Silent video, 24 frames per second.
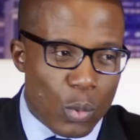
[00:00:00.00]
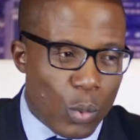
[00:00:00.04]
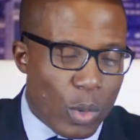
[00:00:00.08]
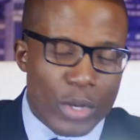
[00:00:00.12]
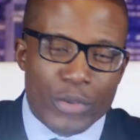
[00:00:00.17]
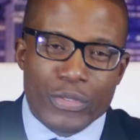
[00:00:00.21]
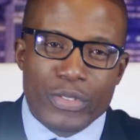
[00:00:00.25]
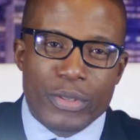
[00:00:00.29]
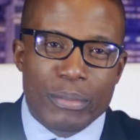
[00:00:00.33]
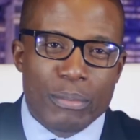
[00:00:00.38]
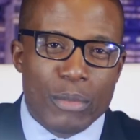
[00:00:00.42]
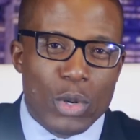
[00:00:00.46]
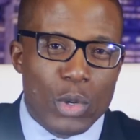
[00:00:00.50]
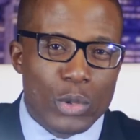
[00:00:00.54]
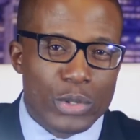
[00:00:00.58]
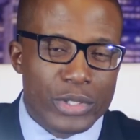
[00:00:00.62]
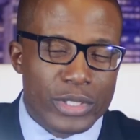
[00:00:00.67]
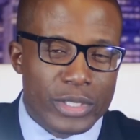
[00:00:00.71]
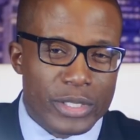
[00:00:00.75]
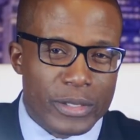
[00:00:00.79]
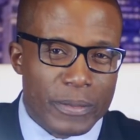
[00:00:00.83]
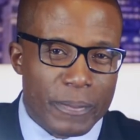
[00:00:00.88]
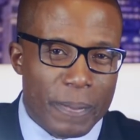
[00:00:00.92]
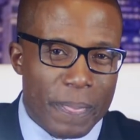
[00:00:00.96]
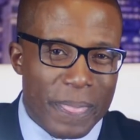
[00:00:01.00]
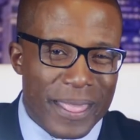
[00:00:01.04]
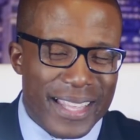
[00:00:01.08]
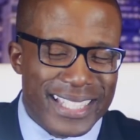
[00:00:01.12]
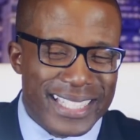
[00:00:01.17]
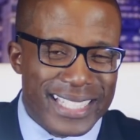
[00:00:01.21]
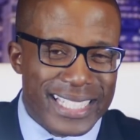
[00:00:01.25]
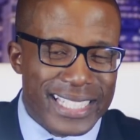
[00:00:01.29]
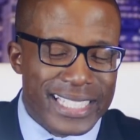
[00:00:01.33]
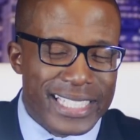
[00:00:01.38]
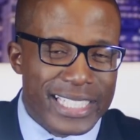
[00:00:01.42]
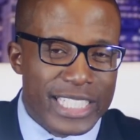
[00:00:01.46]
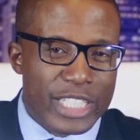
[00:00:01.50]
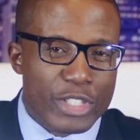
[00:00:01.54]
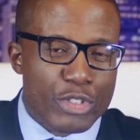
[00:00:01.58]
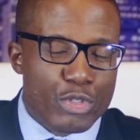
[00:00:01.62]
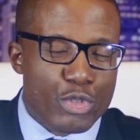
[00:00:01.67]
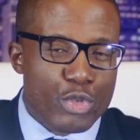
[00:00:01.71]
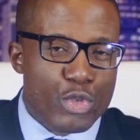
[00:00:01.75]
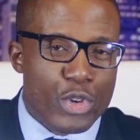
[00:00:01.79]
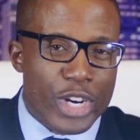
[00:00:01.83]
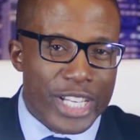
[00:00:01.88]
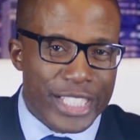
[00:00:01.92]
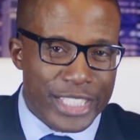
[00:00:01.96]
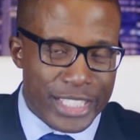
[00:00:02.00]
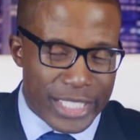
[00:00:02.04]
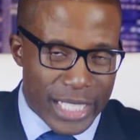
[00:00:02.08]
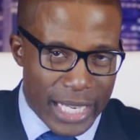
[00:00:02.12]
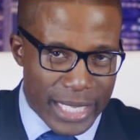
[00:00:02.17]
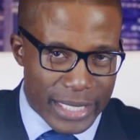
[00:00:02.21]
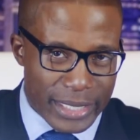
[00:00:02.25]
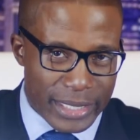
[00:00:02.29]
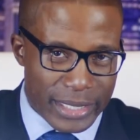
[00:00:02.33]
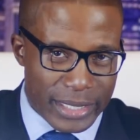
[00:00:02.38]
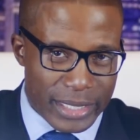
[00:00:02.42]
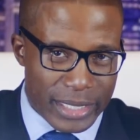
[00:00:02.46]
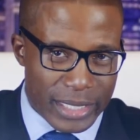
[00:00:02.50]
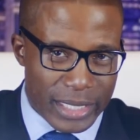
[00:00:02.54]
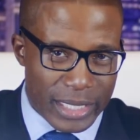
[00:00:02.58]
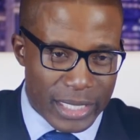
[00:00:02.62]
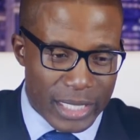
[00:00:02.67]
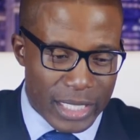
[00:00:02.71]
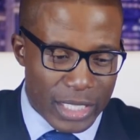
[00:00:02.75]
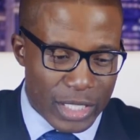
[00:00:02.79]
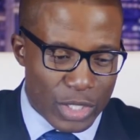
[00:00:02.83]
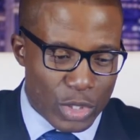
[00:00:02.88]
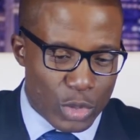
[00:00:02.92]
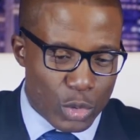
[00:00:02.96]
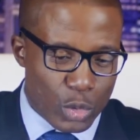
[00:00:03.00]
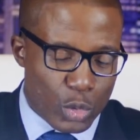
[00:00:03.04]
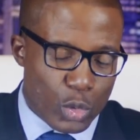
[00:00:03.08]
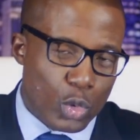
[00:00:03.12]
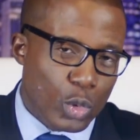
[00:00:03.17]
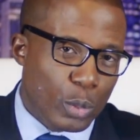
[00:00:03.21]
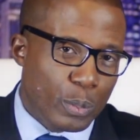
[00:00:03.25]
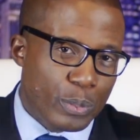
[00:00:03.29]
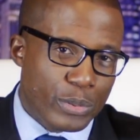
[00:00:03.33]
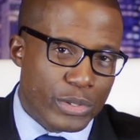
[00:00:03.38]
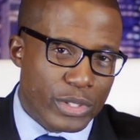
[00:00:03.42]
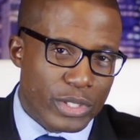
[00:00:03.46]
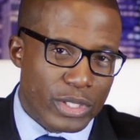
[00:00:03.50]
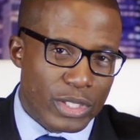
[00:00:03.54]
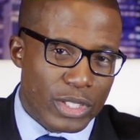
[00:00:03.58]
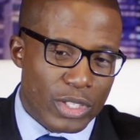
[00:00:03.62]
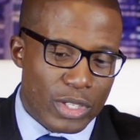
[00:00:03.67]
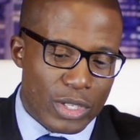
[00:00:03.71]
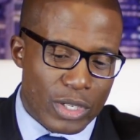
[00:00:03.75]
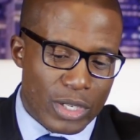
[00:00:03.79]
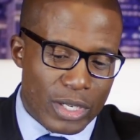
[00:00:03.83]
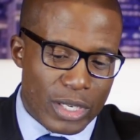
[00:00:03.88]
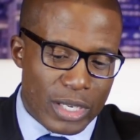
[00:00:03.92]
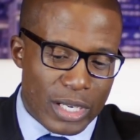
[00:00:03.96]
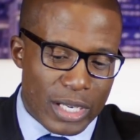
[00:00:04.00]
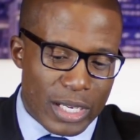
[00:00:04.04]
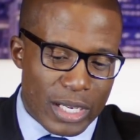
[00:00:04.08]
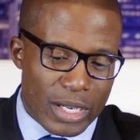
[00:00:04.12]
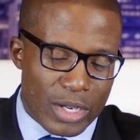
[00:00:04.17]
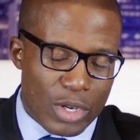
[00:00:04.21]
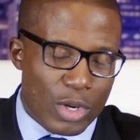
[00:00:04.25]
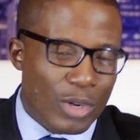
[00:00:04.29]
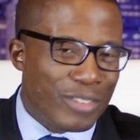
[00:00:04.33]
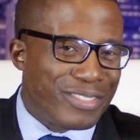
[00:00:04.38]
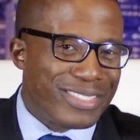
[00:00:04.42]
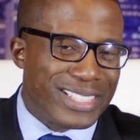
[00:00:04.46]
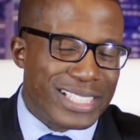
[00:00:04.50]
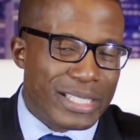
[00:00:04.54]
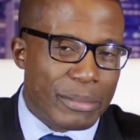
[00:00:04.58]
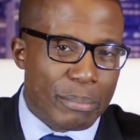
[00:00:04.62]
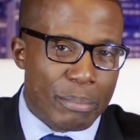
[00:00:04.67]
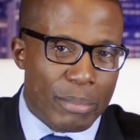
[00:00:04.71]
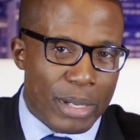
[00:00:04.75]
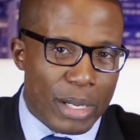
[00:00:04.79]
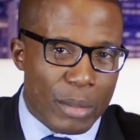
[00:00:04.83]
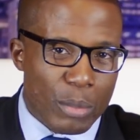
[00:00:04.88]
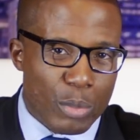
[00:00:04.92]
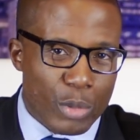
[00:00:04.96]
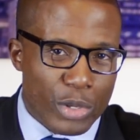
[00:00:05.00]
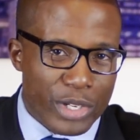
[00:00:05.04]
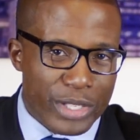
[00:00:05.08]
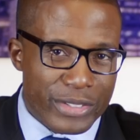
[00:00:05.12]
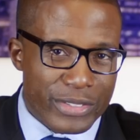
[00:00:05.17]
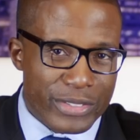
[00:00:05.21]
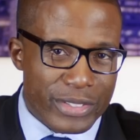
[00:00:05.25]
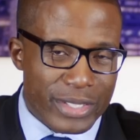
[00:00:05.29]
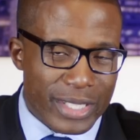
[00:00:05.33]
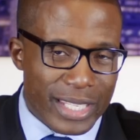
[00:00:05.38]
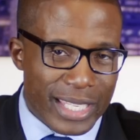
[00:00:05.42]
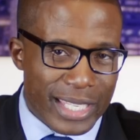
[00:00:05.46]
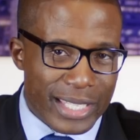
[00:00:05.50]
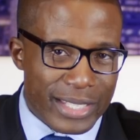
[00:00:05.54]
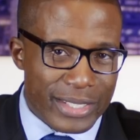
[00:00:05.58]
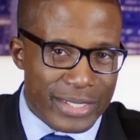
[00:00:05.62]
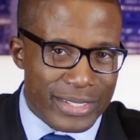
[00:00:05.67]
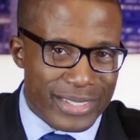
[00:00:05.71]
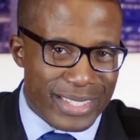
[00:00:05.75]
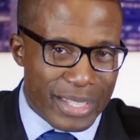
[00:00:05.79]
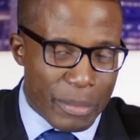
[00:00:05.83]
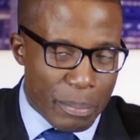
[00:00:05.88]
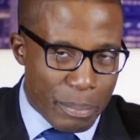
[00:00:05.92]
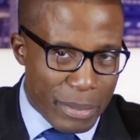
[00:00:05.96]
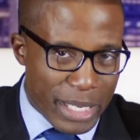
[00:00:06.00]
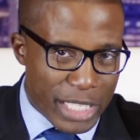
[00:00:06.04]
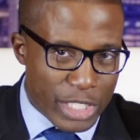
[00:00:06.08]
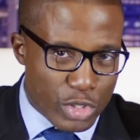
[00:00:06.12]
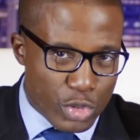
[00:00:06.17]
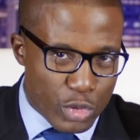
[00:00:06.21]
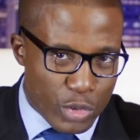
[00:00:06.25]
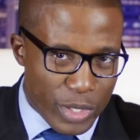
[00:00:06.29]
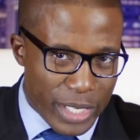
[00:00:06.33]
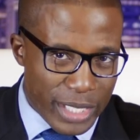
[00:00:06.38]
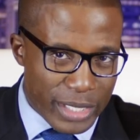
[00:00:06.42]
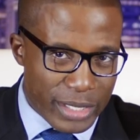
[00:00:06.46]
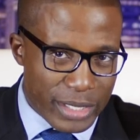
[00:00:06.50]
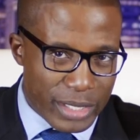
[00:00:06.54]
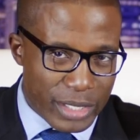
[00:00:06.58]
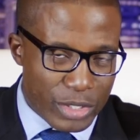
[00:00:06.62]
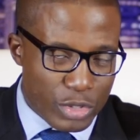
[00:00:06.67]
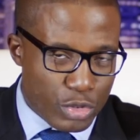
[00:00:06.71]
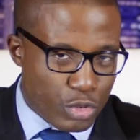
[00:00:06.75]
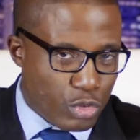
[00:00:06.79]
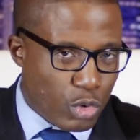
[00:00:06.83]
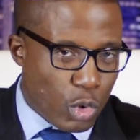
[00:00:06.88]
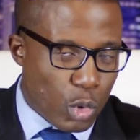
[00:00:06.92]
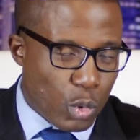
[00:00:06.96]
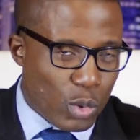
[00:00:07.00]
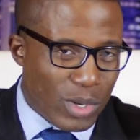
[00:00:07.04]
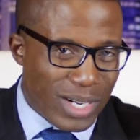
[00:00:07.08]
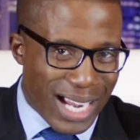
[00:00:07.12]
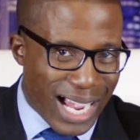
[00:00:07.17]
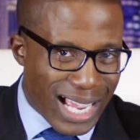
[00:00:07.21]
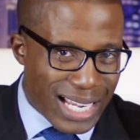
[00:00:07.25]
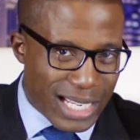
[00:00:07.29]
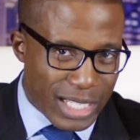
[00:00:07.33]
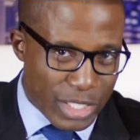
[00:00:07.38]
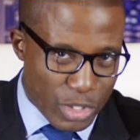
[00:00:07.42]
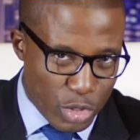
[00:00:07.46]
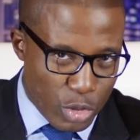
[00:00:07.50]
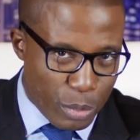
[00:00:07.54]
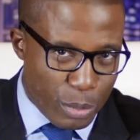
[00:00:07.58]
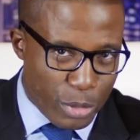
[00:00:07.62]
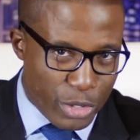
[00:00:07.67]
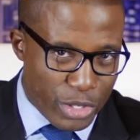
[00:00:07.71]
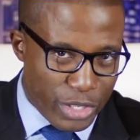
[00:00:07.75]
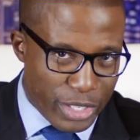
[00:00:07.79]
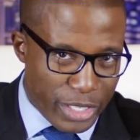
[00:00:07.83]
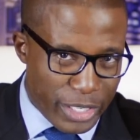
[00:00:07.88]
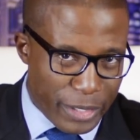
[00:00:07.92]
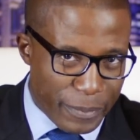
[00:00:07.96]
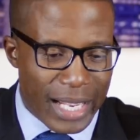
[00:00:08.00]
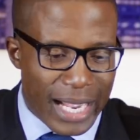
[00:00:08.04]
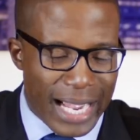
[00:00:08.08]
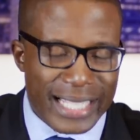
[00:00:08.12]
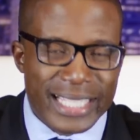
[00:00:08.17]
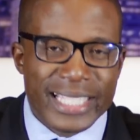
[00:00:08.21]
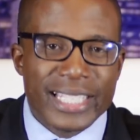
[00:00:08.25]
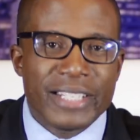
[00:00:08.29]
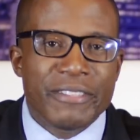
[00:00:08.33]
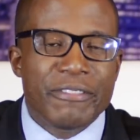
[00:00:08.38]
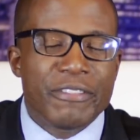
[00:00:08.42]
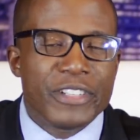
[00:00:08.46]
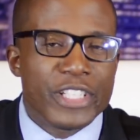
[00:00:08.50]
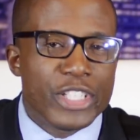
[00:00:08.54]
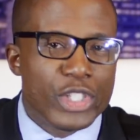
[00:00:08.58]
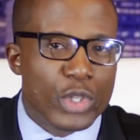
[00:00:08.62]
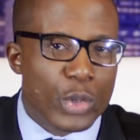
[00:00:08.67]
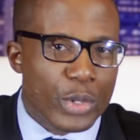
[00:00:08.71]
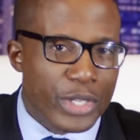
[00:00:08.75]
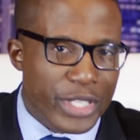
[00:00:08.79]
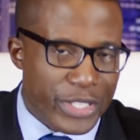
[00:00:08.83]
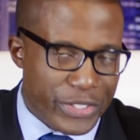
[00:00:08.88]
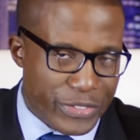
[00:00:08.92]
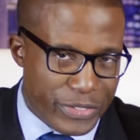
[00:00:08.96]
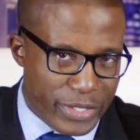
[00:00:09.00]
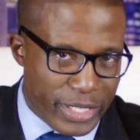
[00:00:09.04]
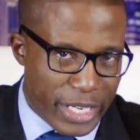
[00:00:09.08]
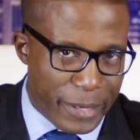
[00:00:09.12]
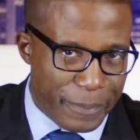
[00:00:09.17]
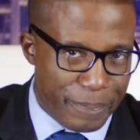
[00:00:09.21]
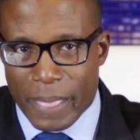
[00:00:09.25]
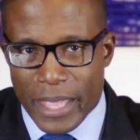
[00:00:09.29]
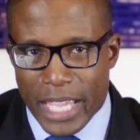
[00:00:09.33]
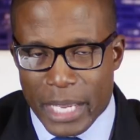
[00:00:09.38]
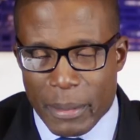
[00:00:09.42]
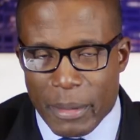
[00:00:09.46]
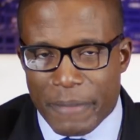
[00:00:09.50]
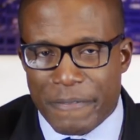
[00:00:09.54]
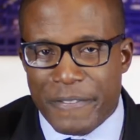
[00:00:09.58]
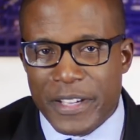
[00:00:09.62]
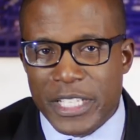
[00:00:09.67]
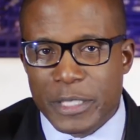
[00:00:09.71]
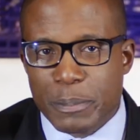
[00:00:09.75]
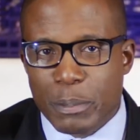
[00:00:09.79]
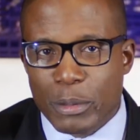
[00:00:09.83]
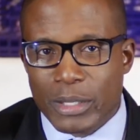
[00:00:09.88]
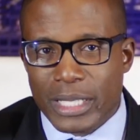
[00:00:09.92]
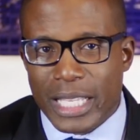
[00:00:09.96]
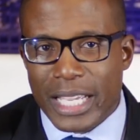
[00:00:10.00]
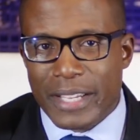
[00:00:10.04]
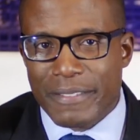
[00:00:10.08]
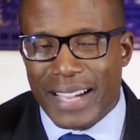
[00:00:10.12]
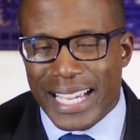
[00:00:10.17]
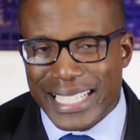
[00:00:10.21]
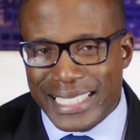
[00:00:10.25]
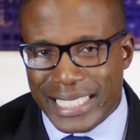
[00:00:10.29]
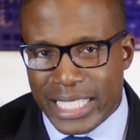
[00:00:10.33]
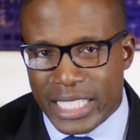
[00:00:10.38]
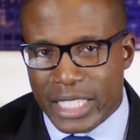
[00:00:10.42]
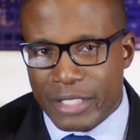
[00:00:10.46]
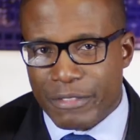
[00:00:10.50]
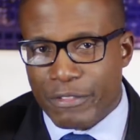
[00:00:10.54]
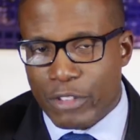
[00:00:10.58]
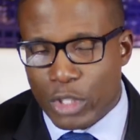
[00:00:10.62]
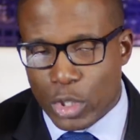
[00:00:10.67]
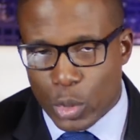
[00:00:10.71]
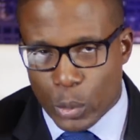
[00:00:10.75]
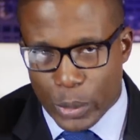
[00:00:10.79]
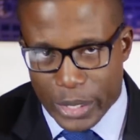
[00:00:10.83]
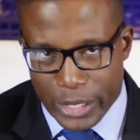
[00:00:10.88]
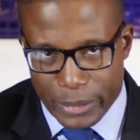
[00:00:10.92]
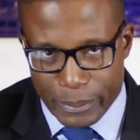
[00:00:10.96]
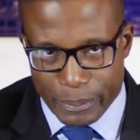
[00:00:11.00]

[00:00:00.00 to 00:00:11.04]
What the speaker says: One of the most disenfranchised groups of Zimbabweans is the mixed race stroke colored community. I did a video yesterday. In my Facebook Live, I say the following.